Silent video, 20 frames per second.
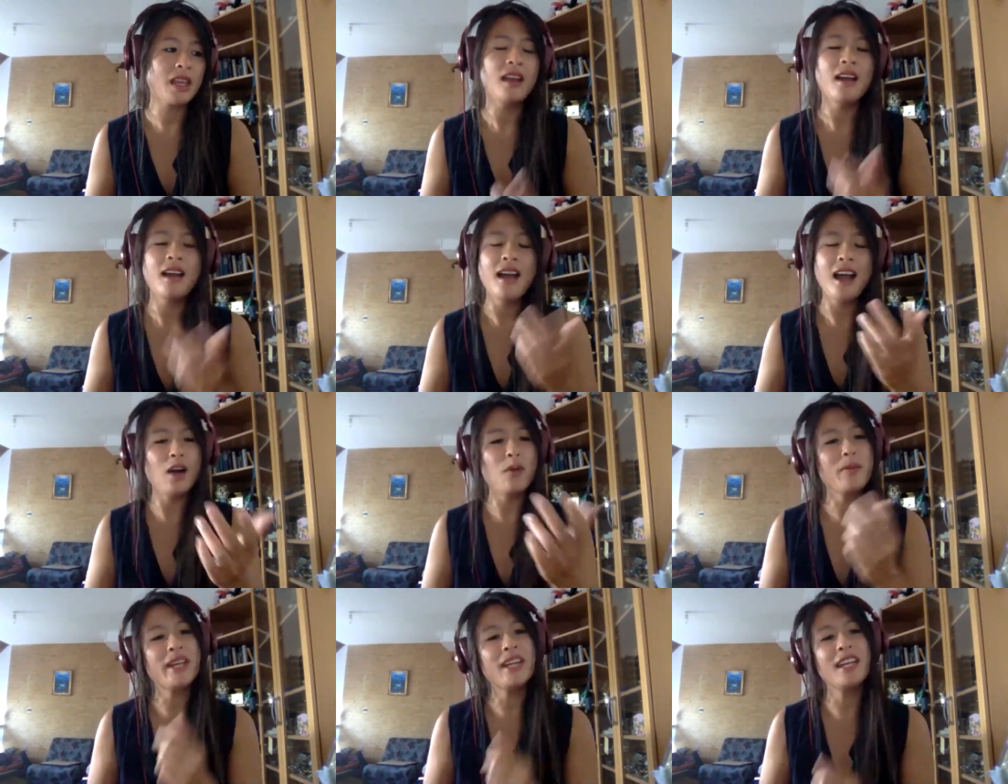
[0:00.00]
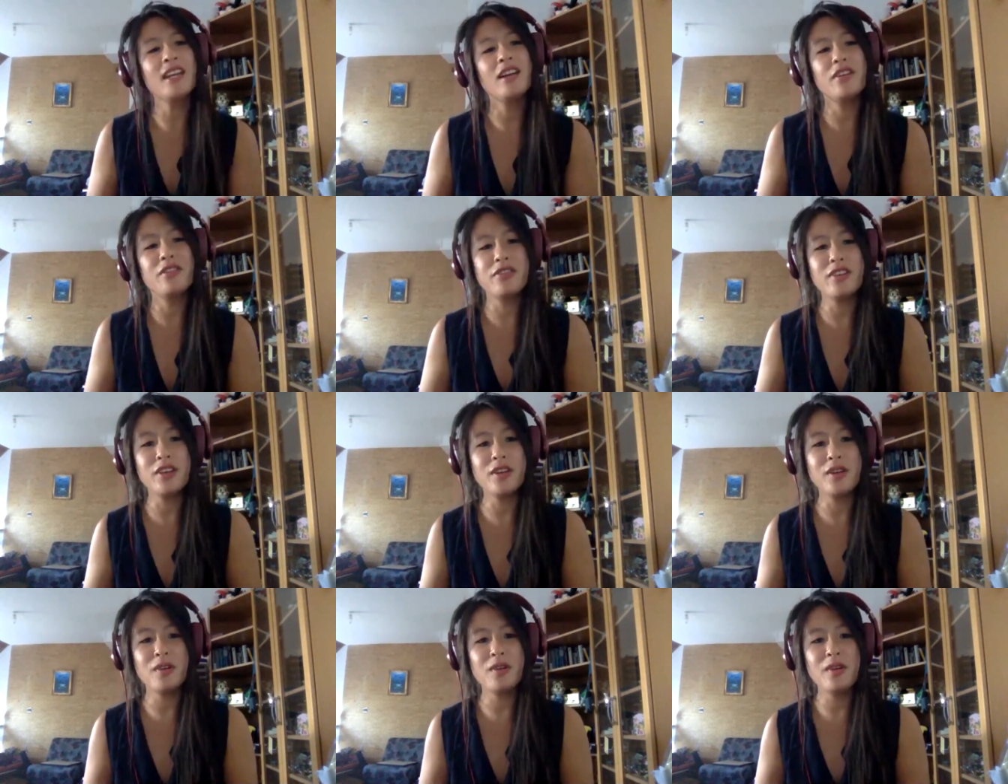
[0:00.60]
How many of
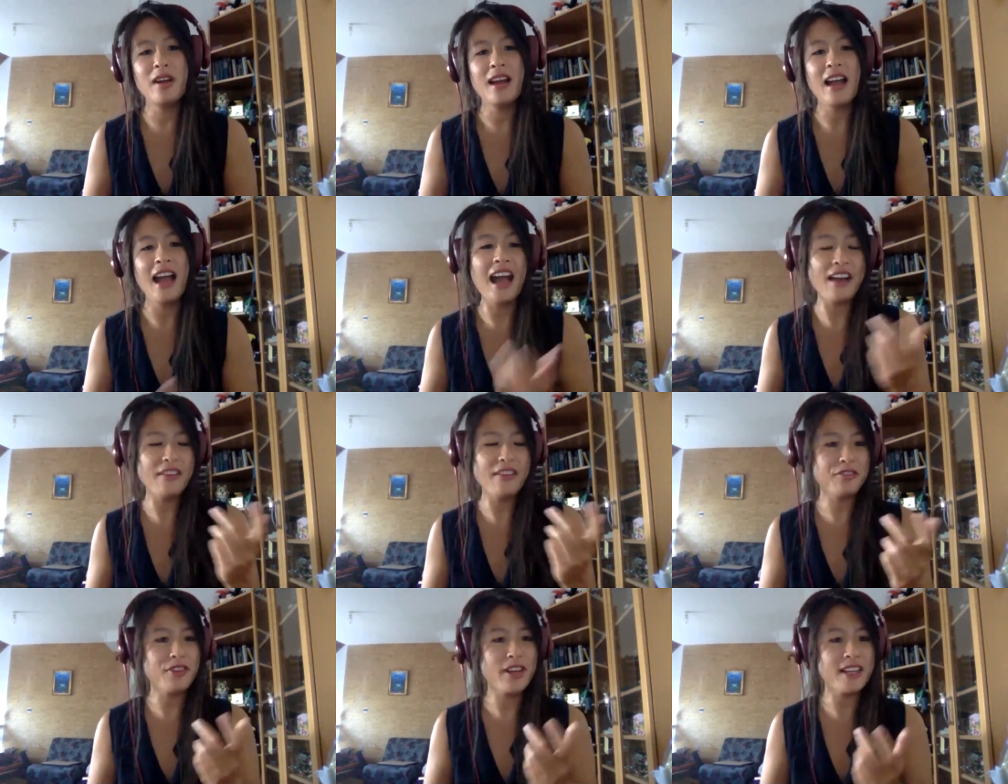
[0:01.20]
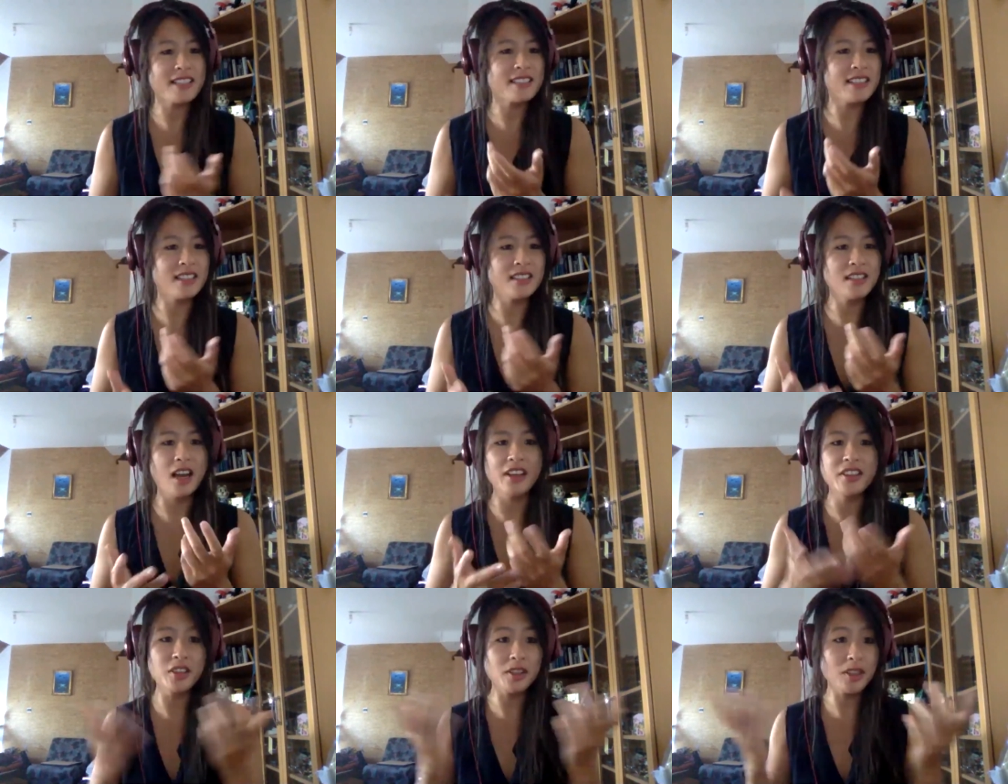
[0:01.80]
you have friends in
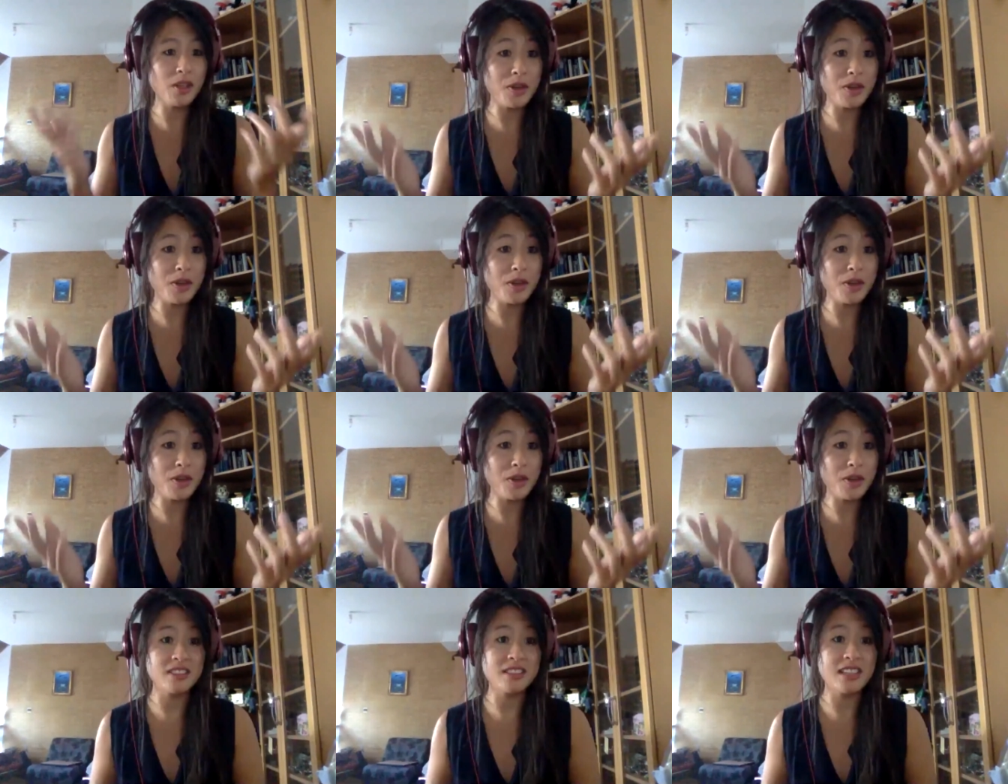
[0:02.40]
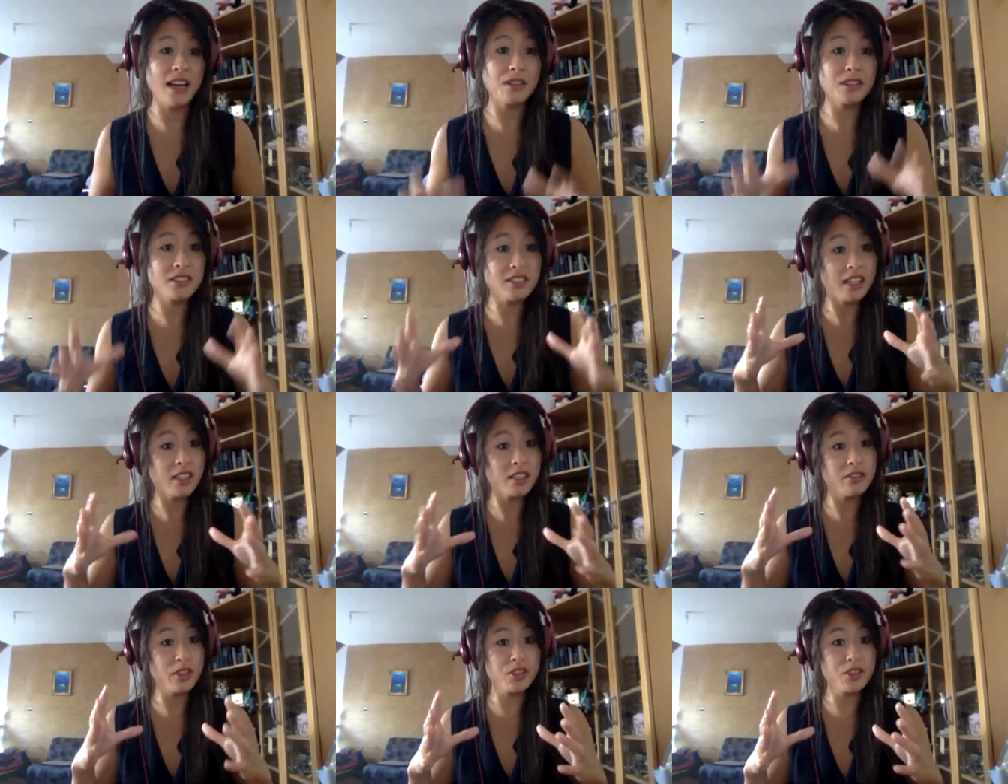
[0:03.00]
other locations
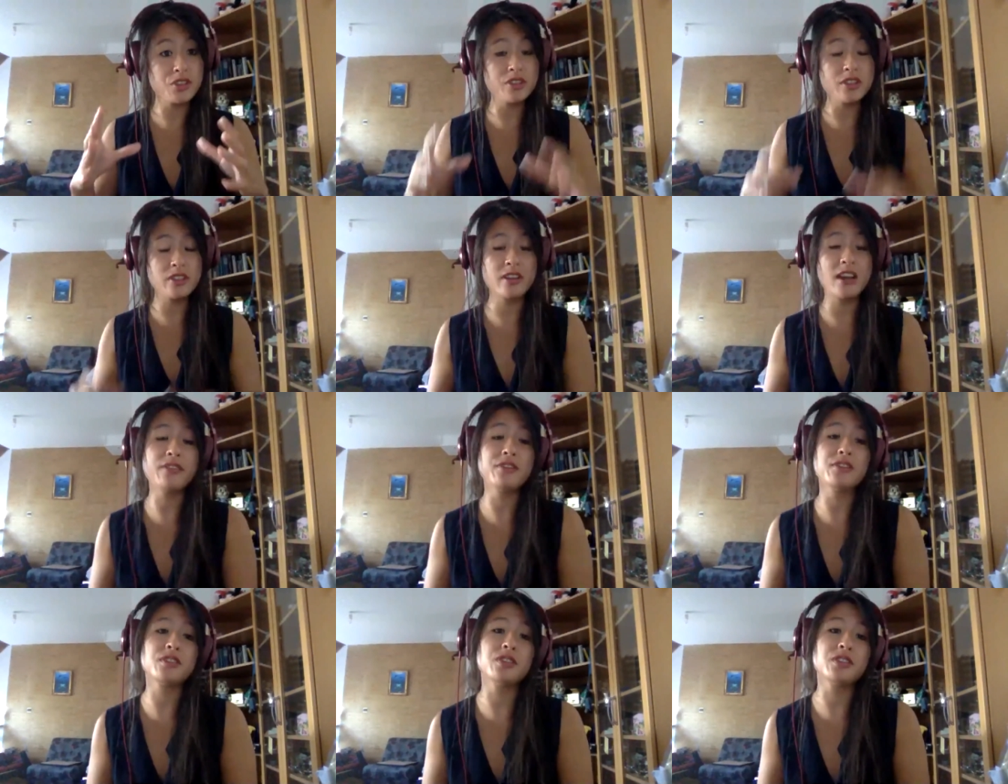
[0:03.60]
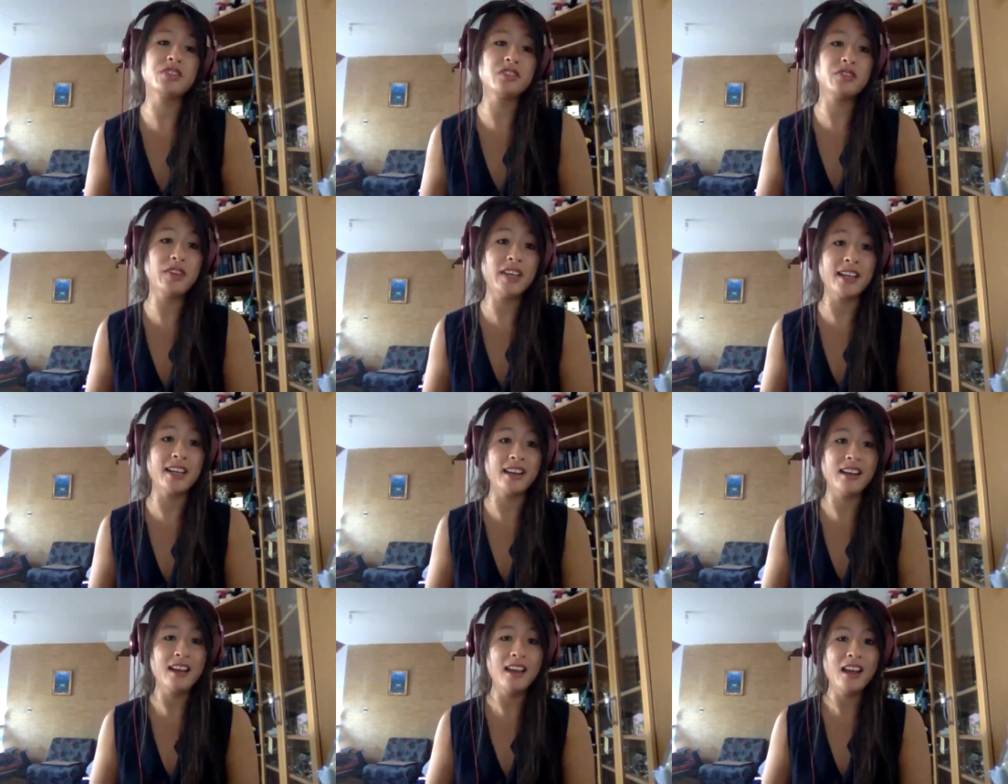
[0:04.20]
outside of your geographical
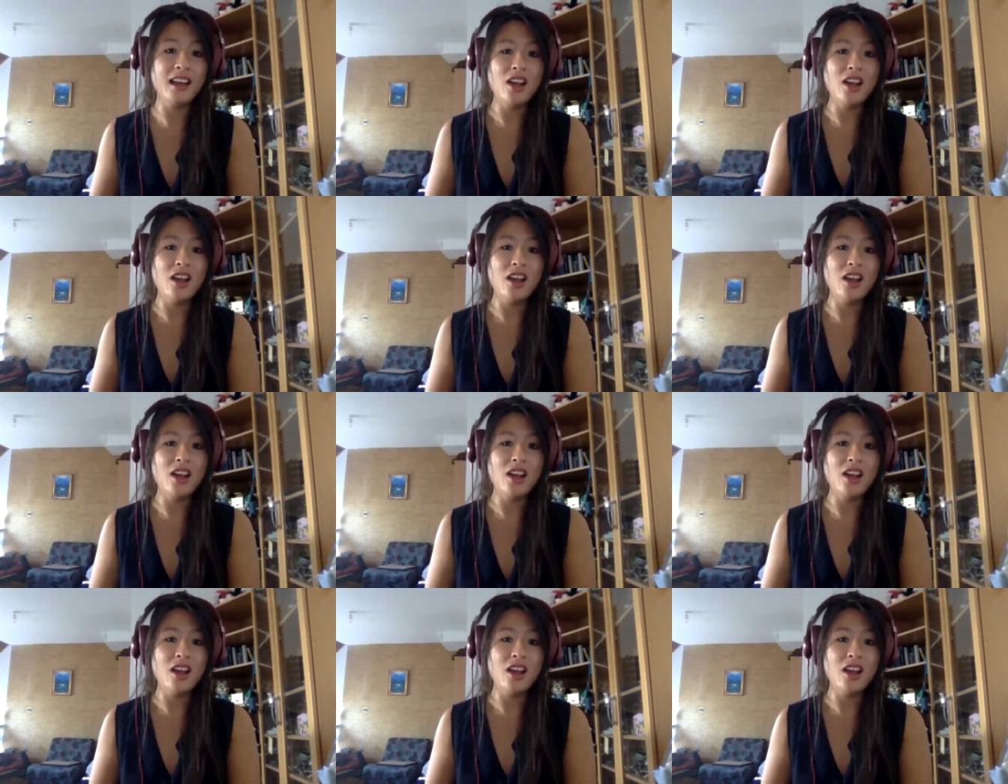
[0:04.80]
sphere,